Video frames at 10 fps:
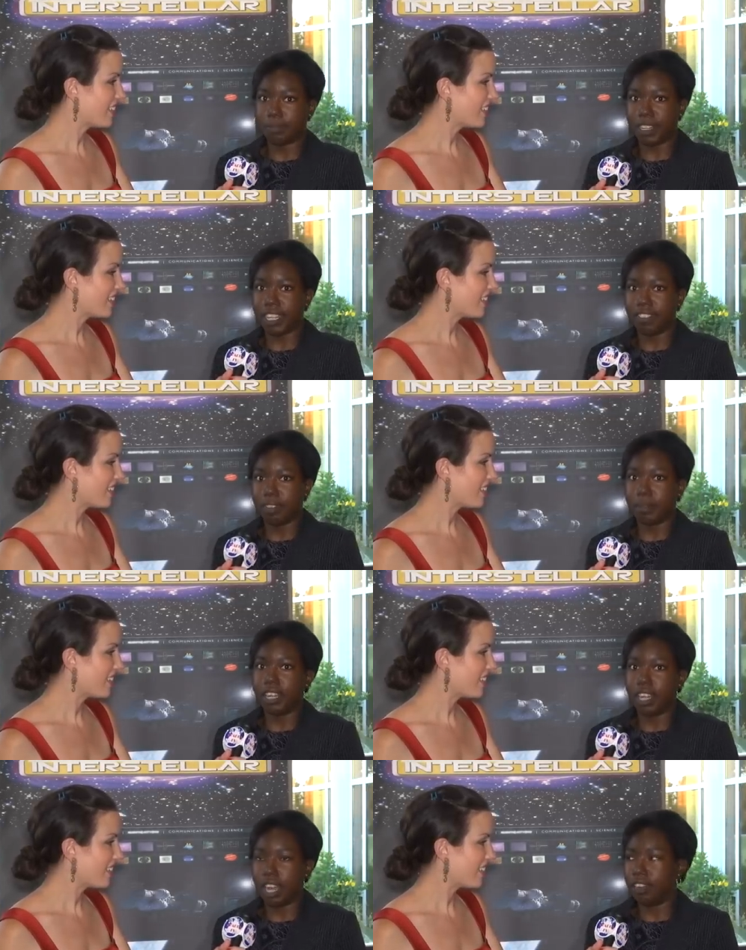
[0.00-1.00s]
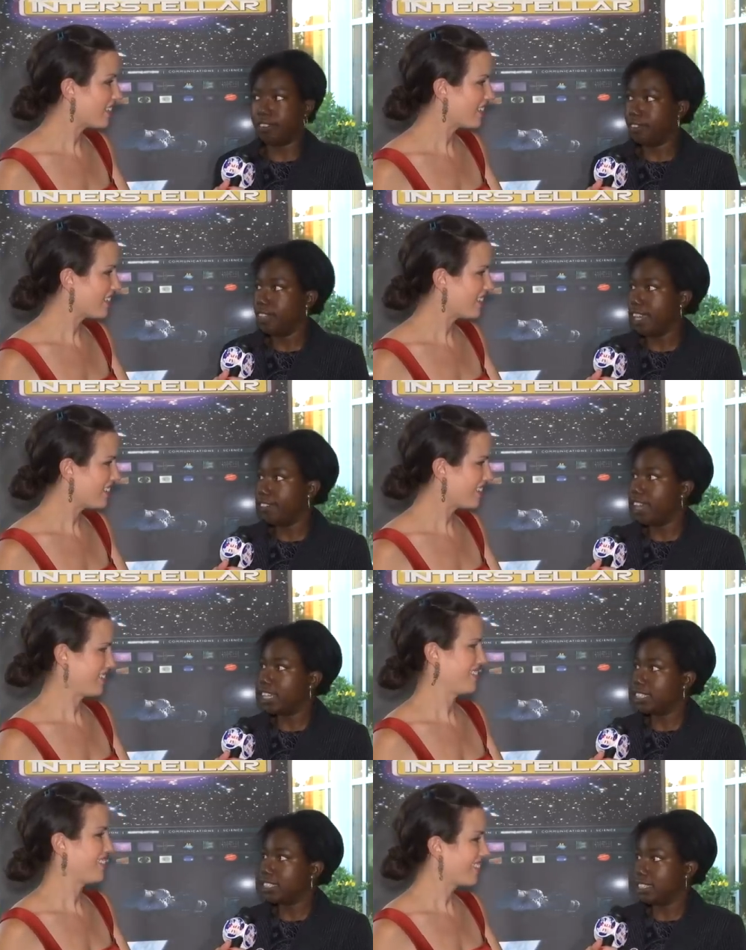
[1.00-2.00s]
Speaker 1: been giving me a lot of
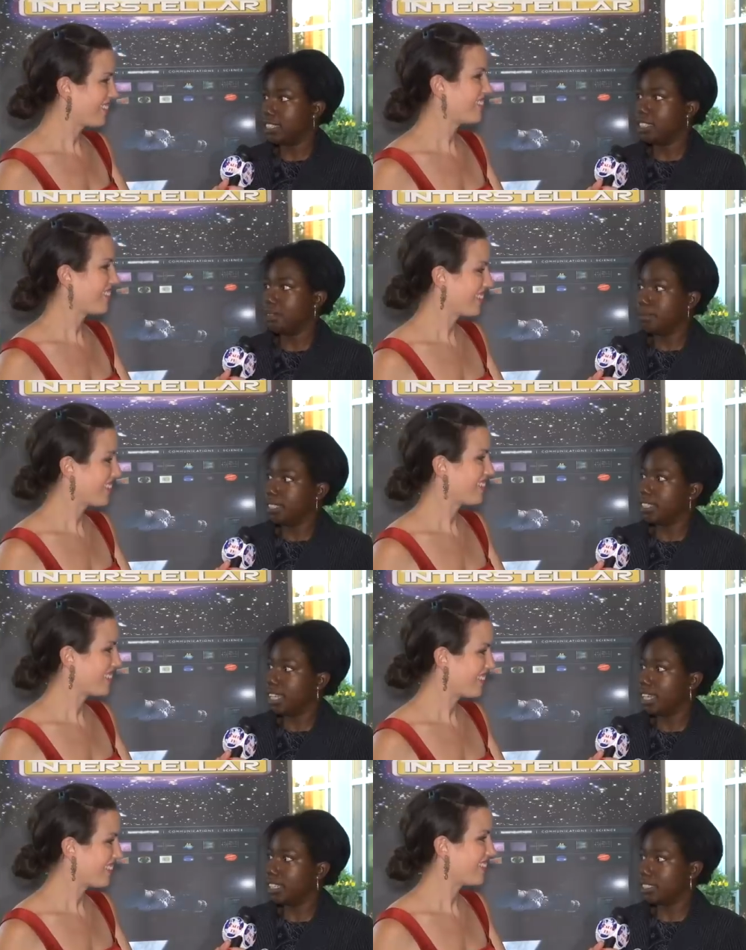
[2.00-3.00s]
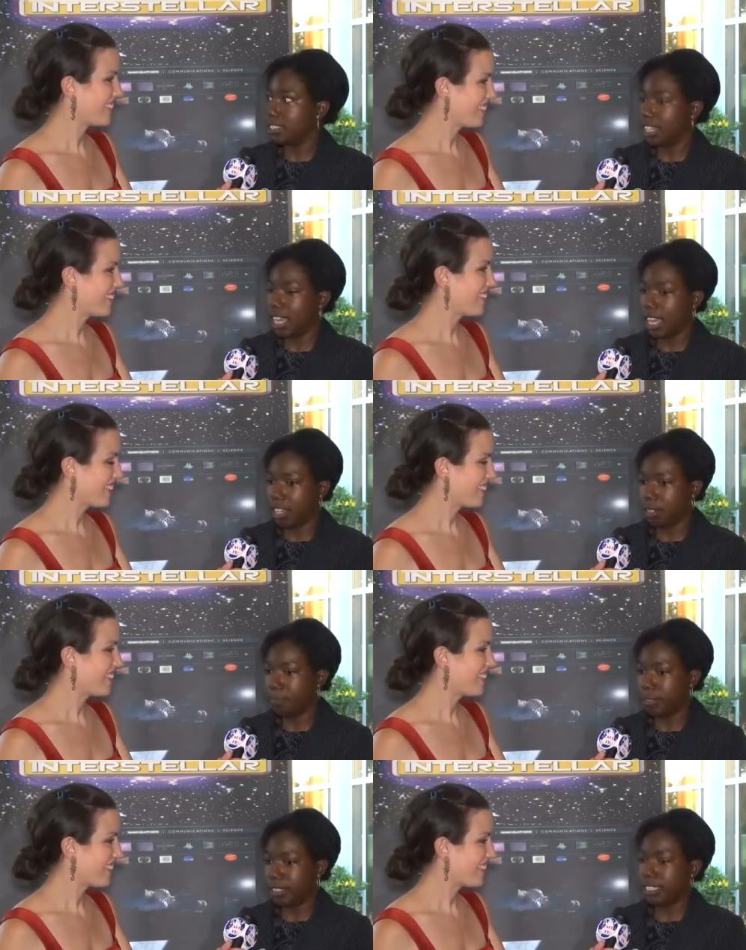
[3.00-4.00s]
advice and tips and things on how
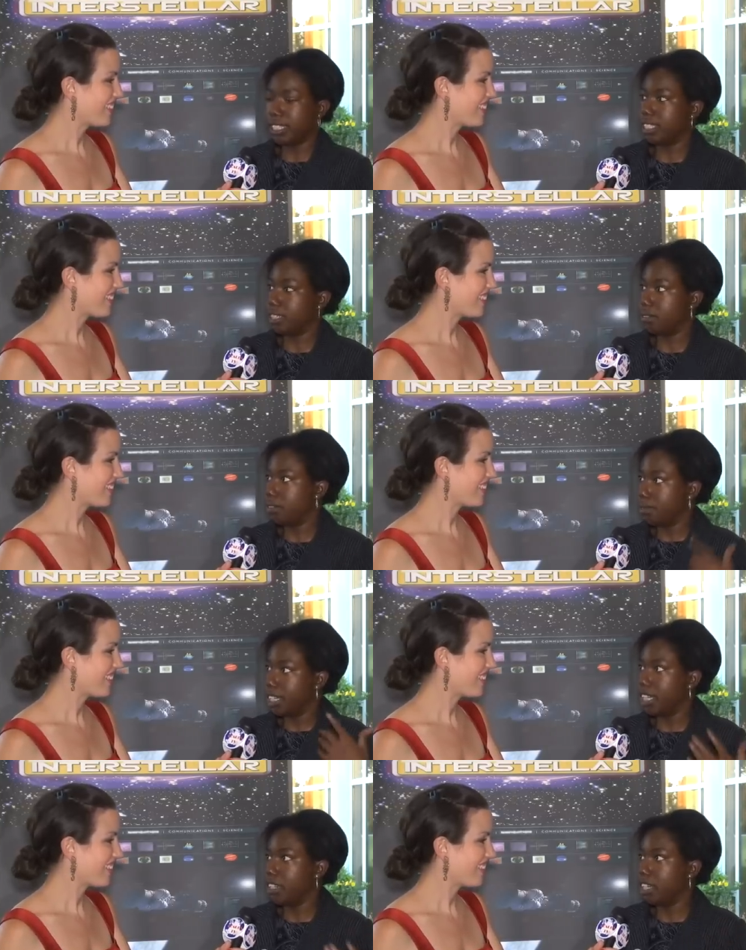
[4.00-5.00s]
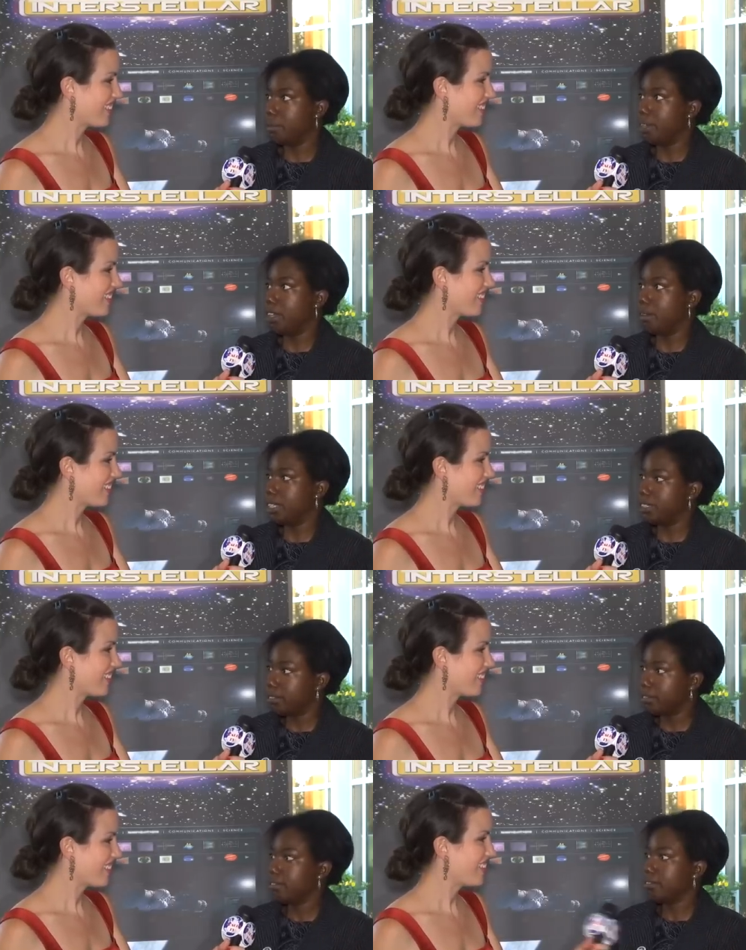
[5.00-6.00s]
to proceed with my hearing
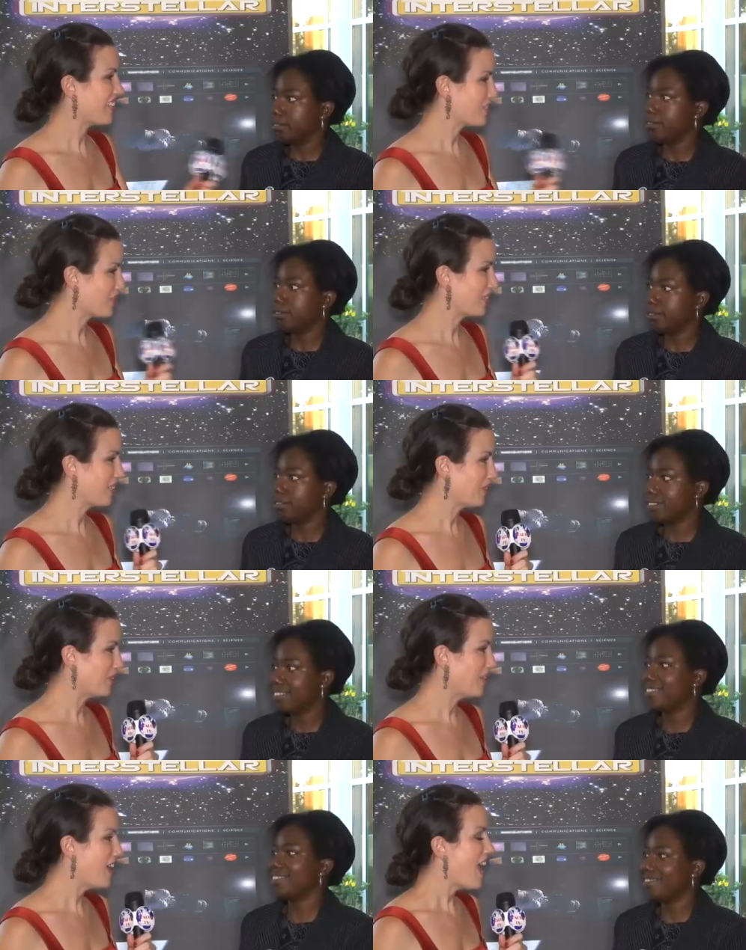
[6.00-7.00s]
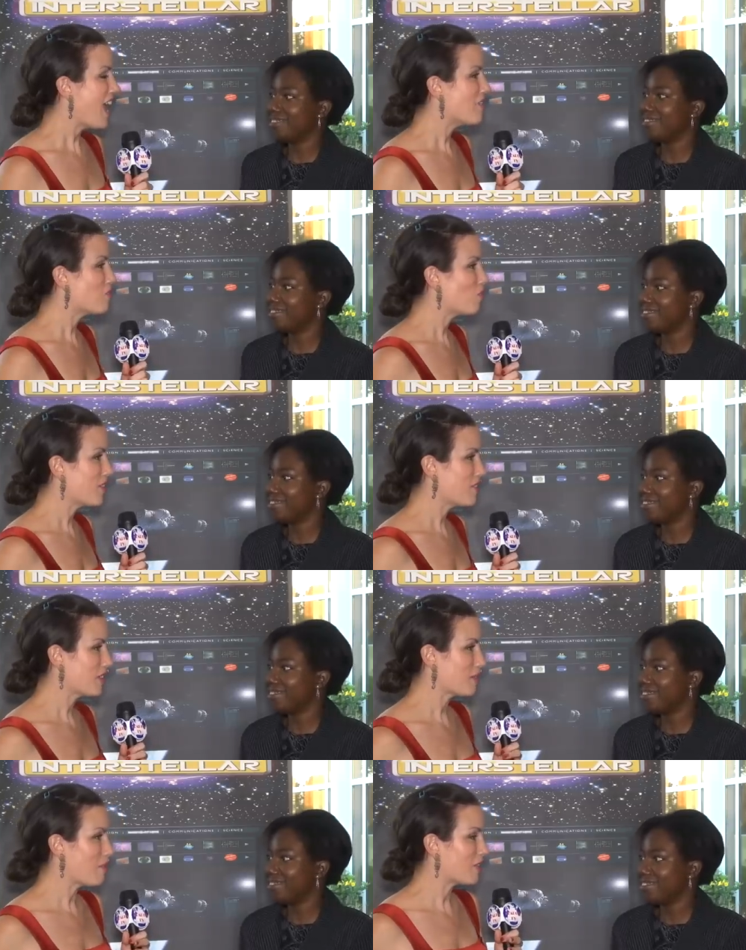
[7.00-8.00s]
impairment.
Speaker 2: That's really cool. And what do you
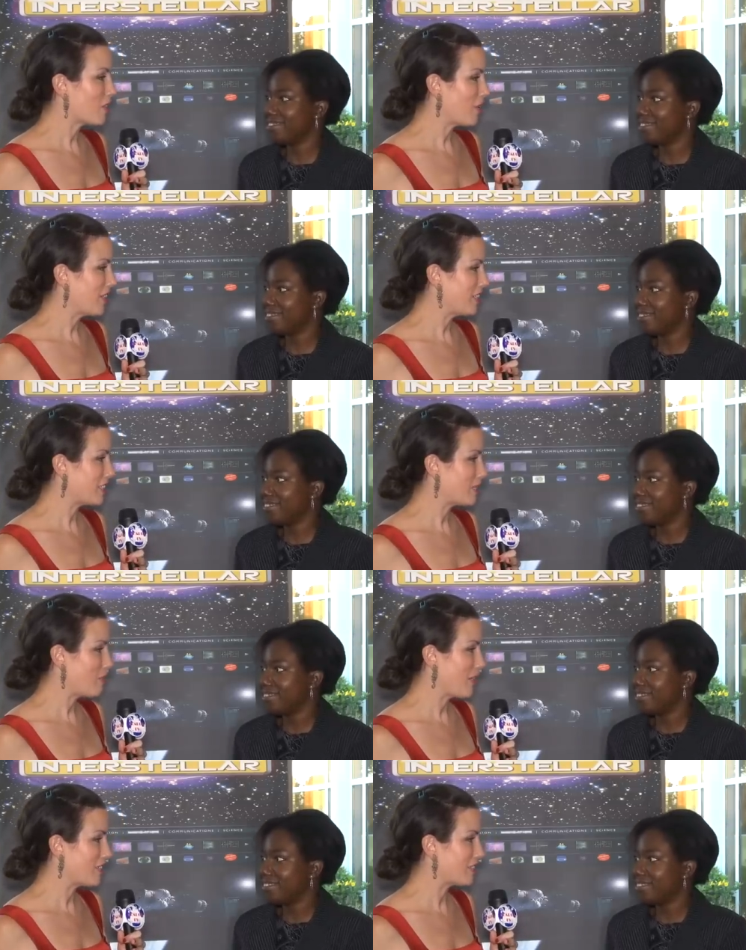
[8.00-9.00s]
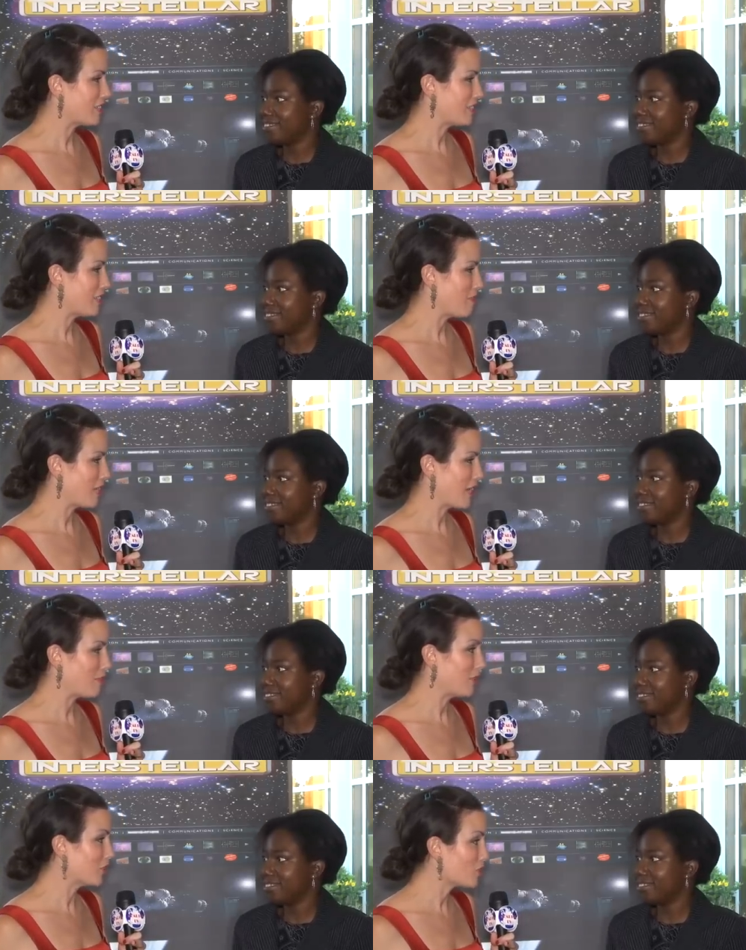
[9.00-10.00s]
think about going into space? Is it something,
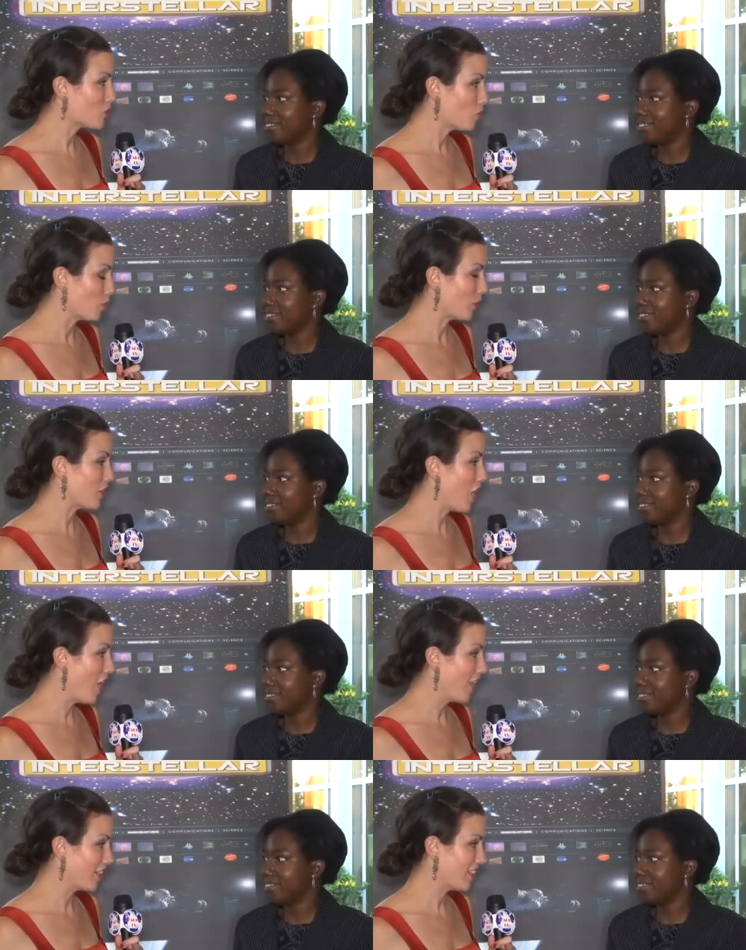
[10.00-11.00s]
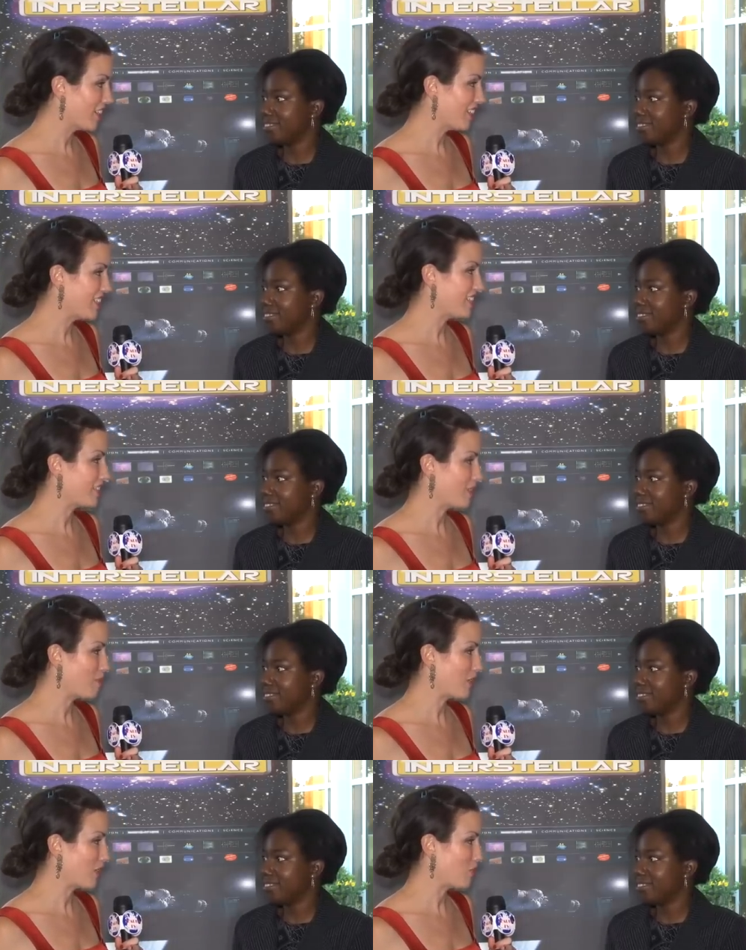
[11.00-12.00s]
I mean, you're super young. Is it something